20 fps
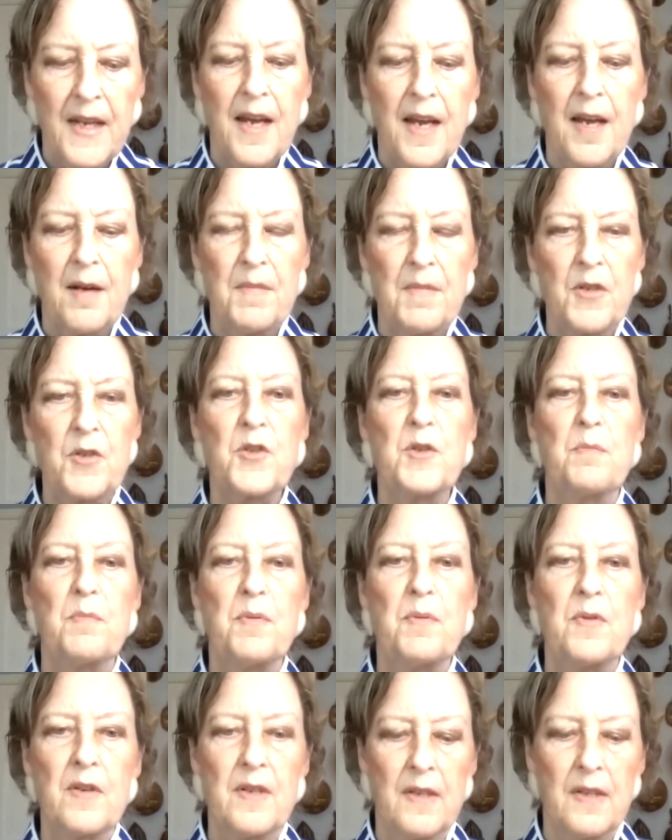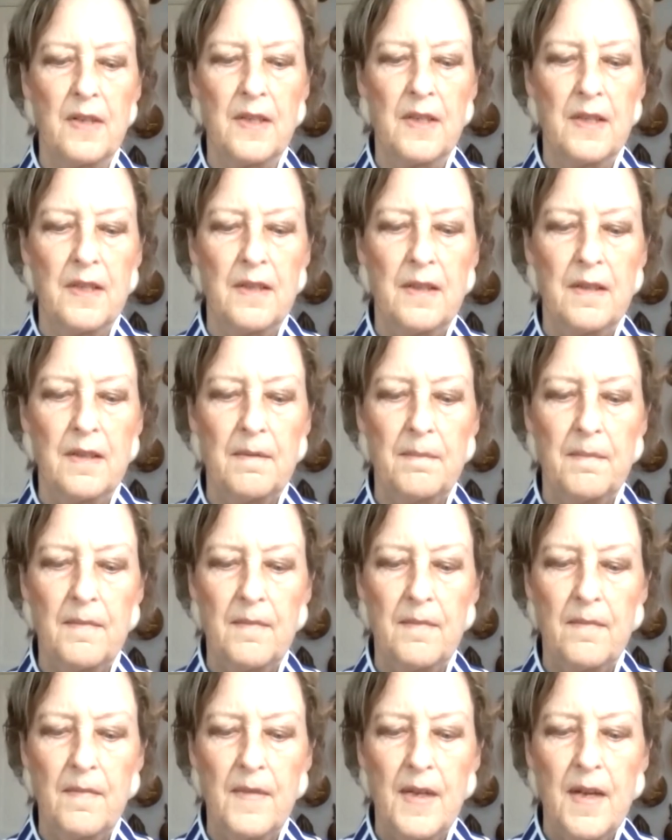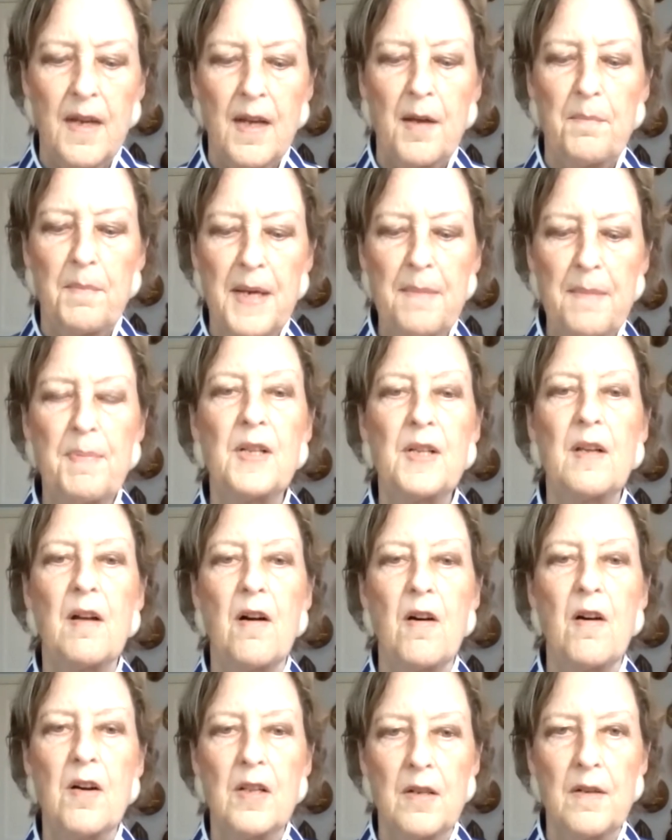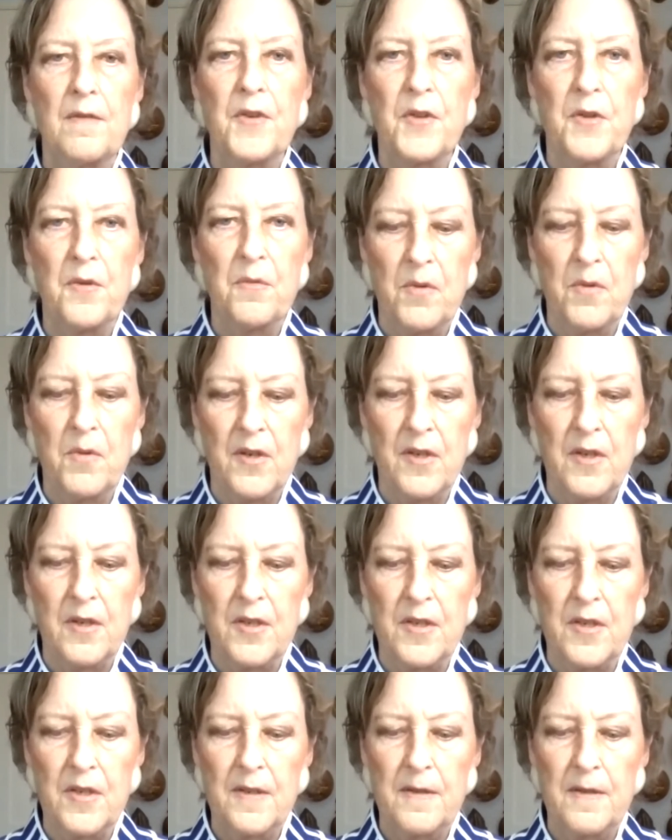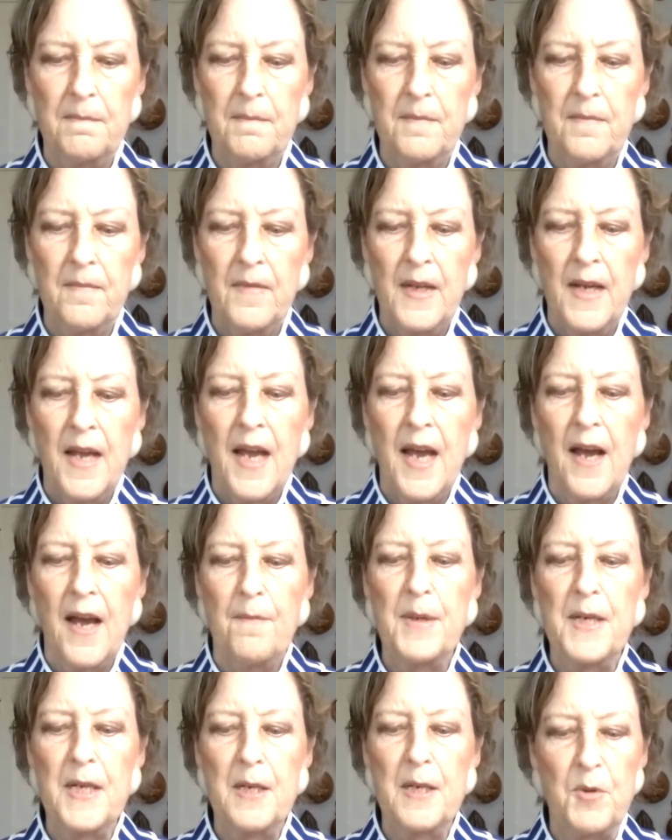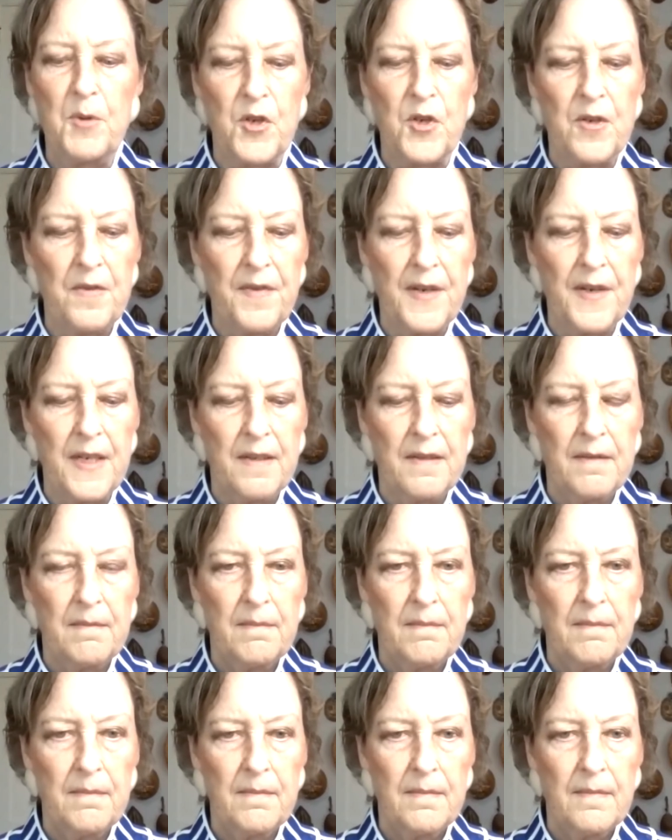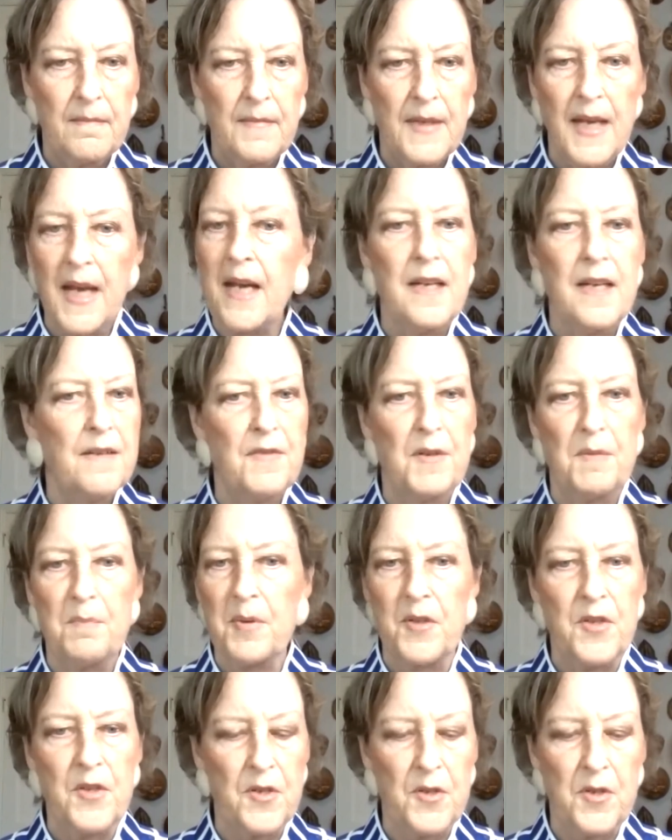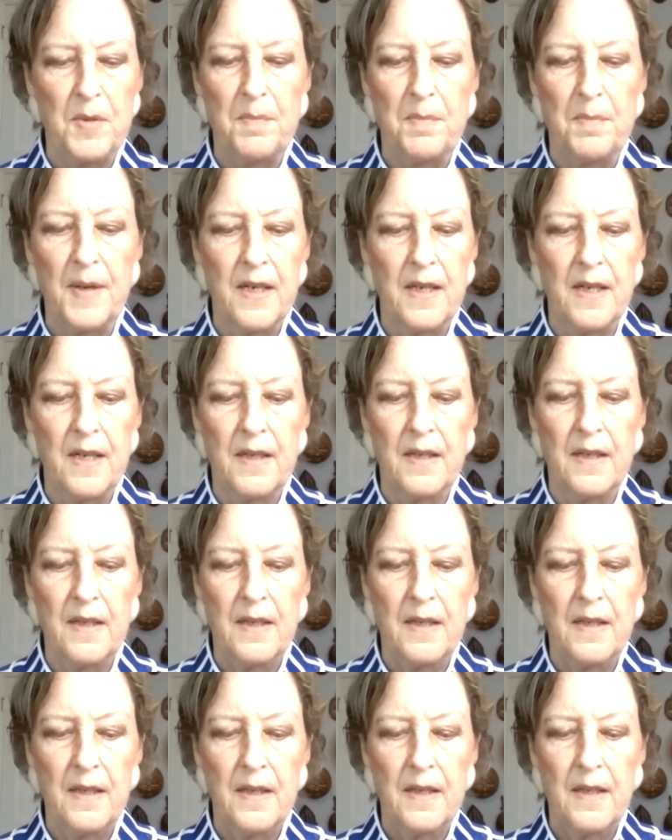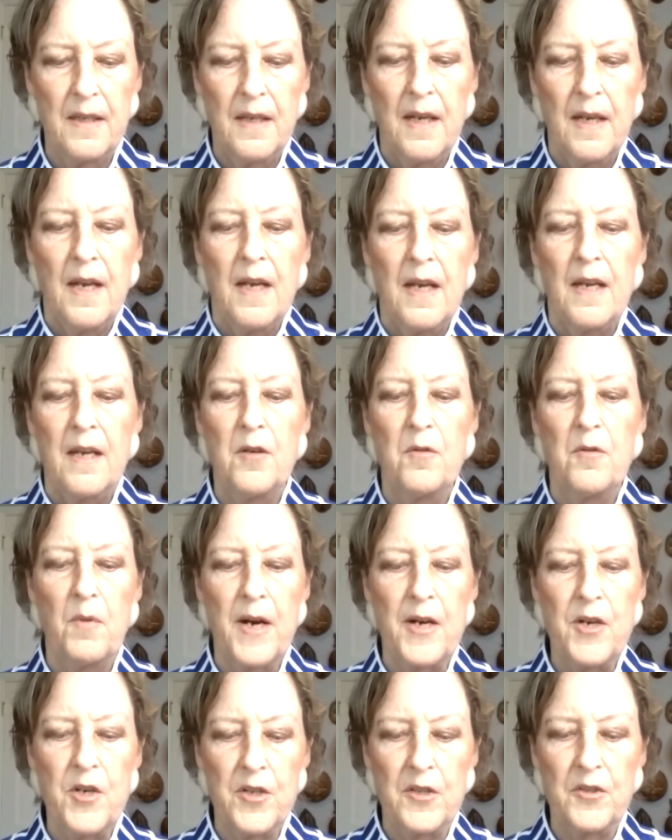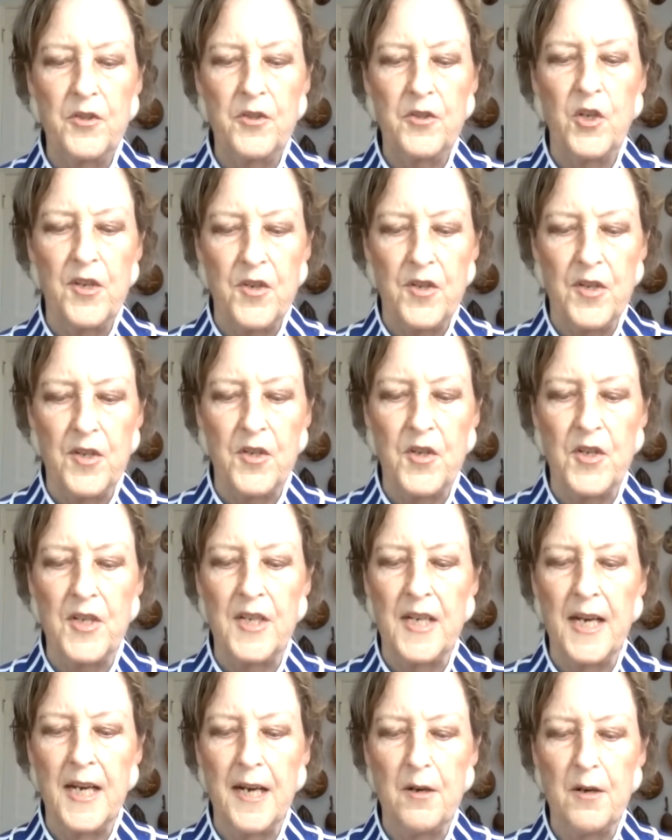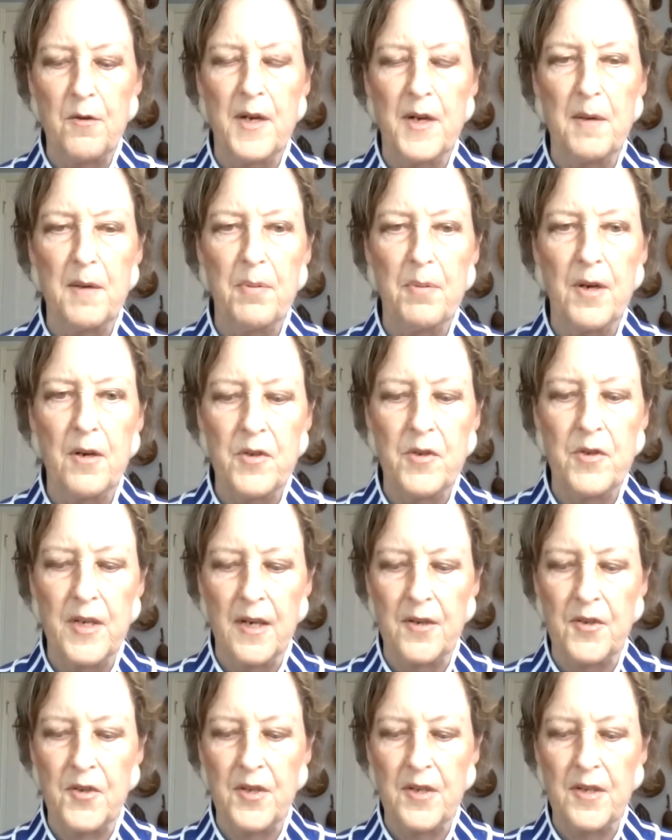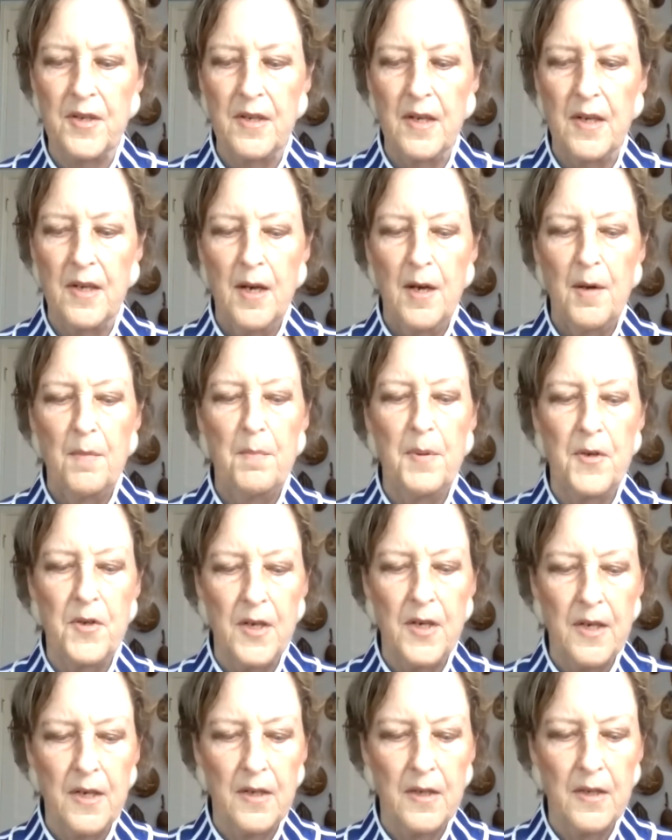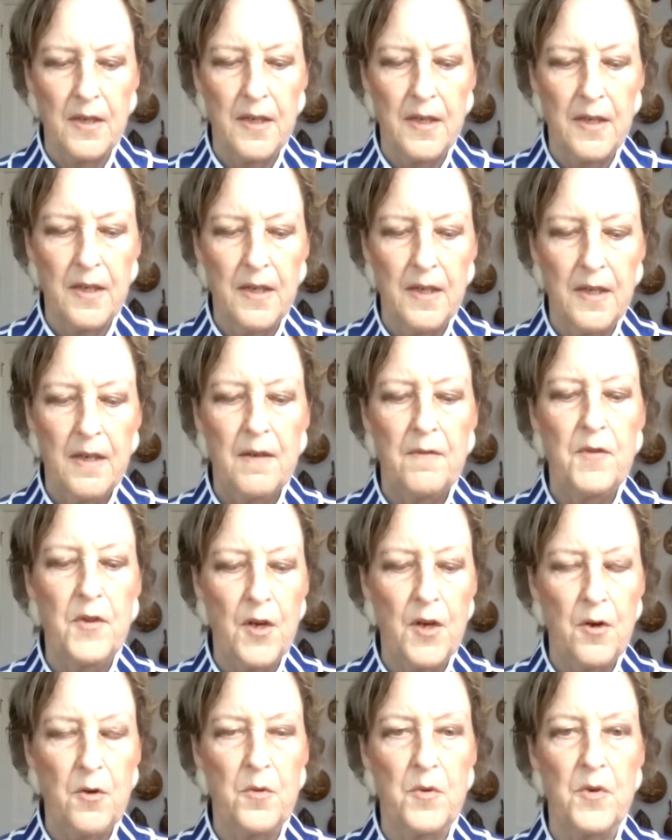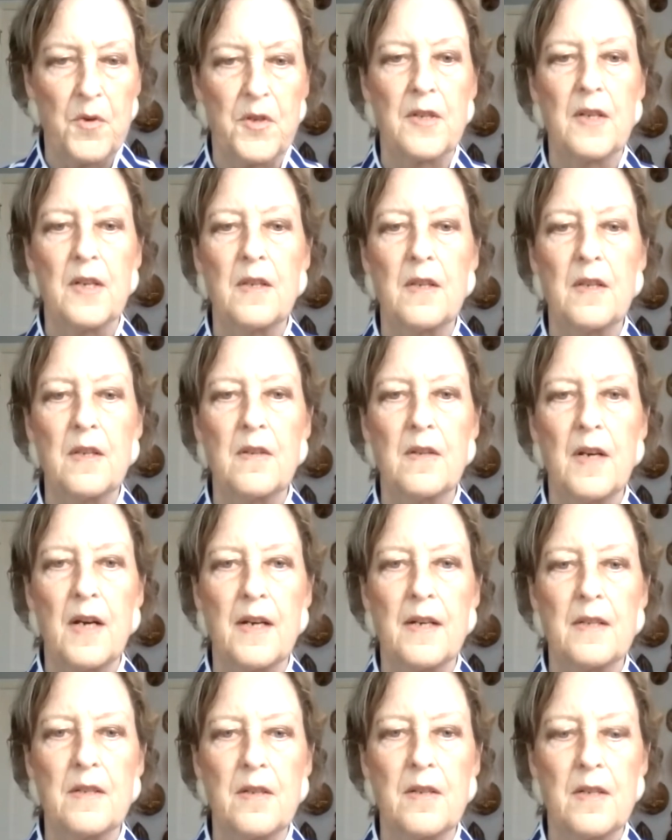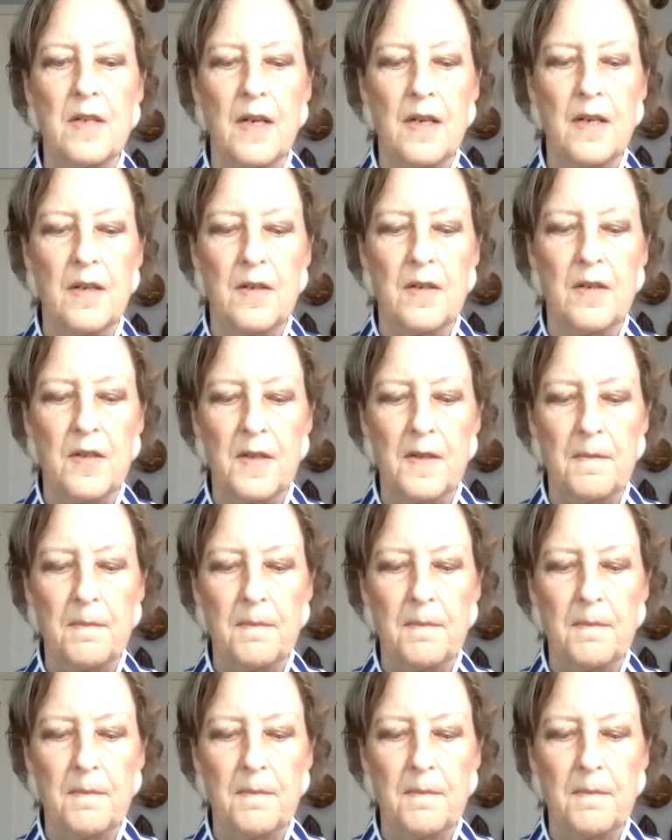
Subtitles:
and most importantly, people all over the world have been observing and even participating in racial justice and equity protests, particularly those in the United States.